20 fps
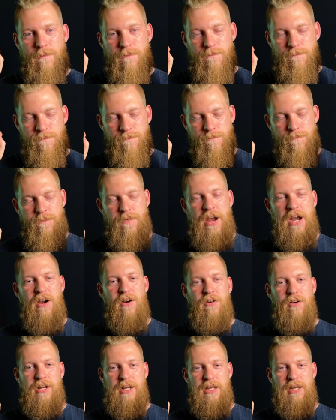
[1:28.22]

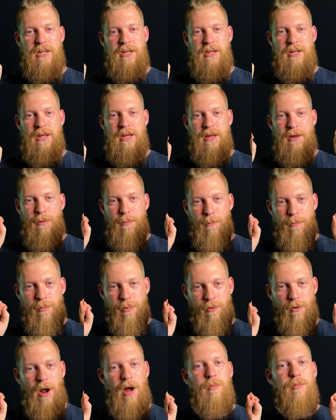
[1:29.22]
very
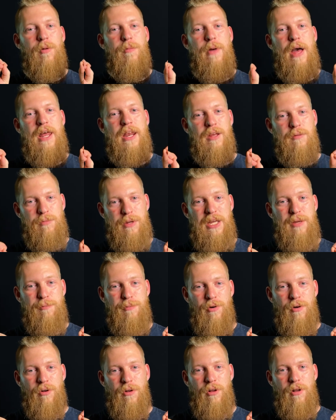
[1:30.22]
problematic
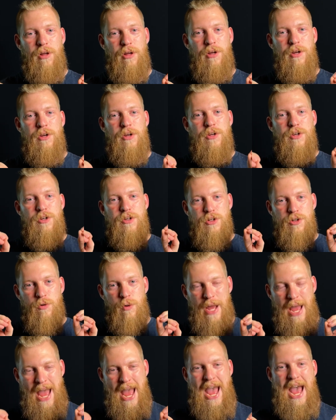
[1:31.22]
people to
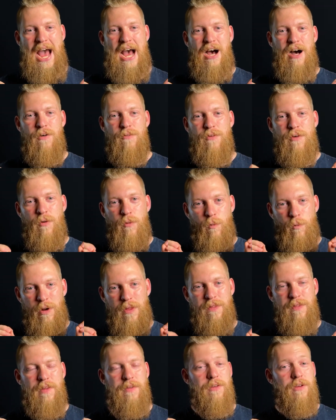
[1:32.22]
have
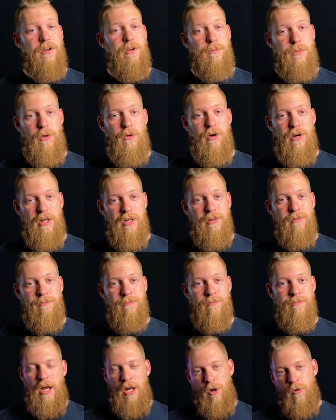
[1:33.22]
within the community.
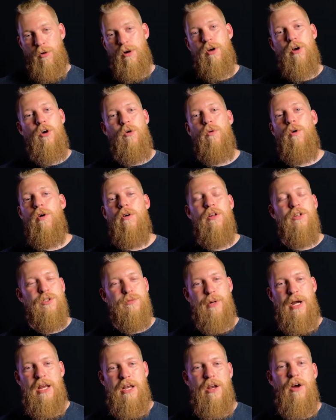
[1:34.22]
And Critical Role is
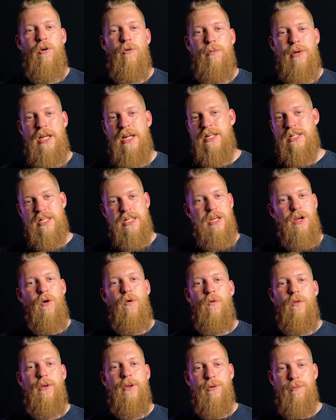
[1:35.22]
by no means the
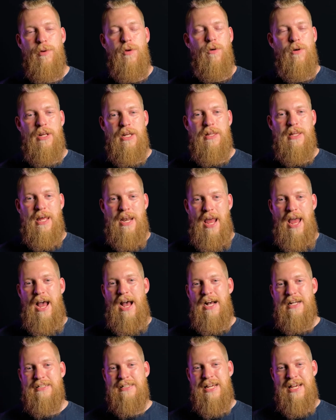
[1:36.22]
only community that
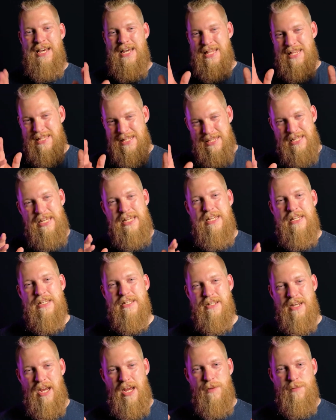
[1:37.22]
has these
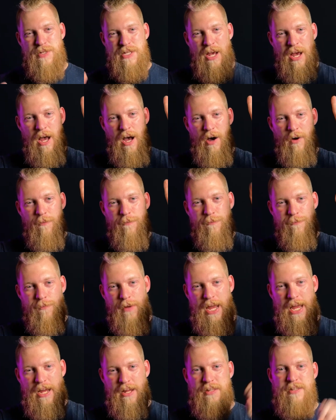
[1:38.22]
types of
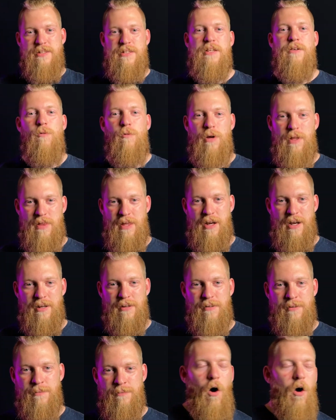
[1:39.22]
fans within
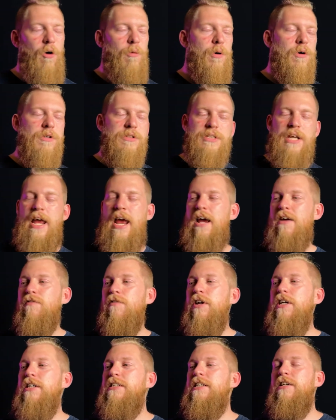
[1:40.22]
it. Almost
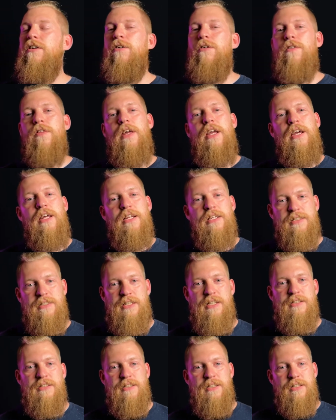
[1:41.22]
every single thing in
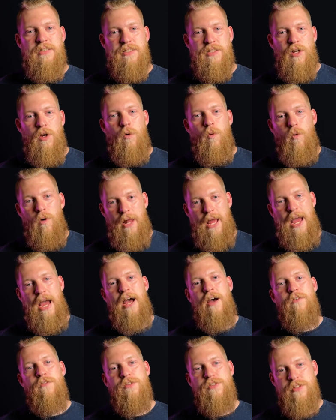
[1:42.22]
existence will
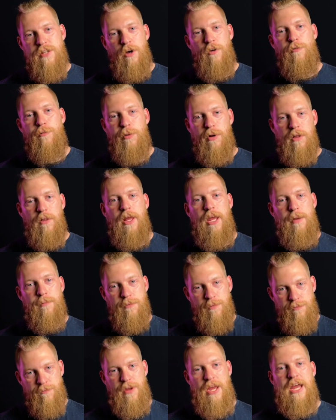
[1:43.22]
have
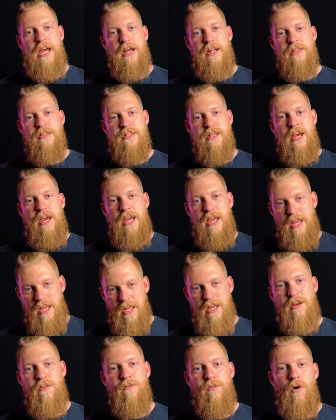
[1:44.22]
self-proclaimed fans
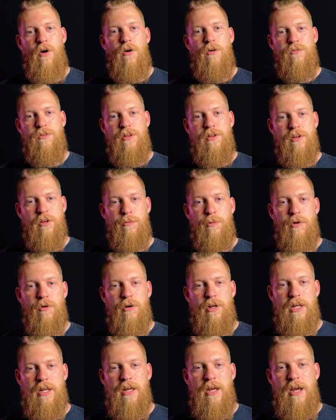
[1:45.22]
involved in the
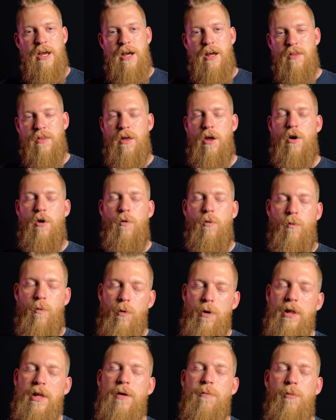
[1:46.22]
community that are
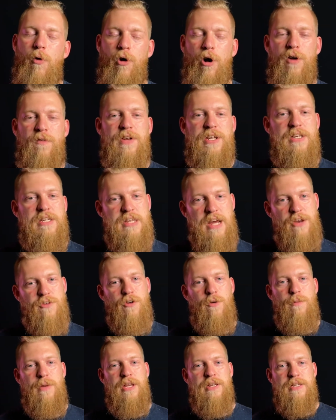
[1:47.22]
really more of a
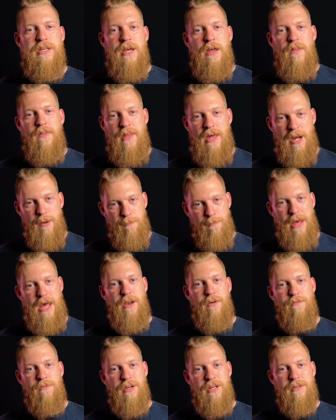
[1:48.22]
detriment than a
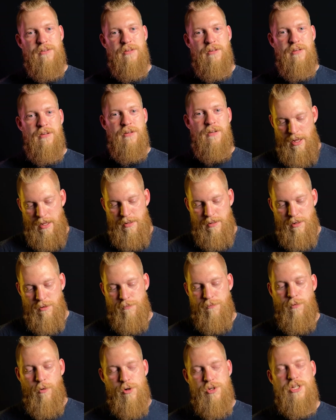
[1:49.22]
benefit. And the
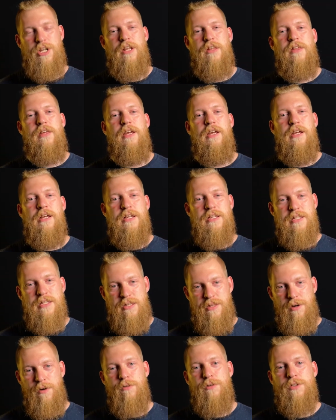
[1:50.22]
unfortunate thing is
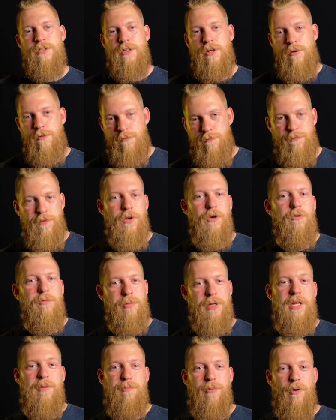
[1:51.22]
those few
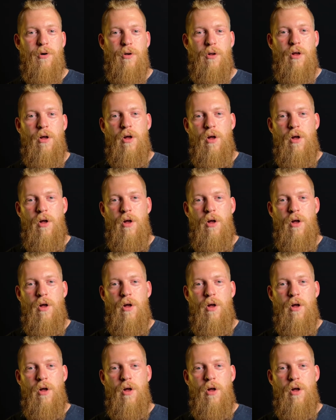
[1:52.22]
people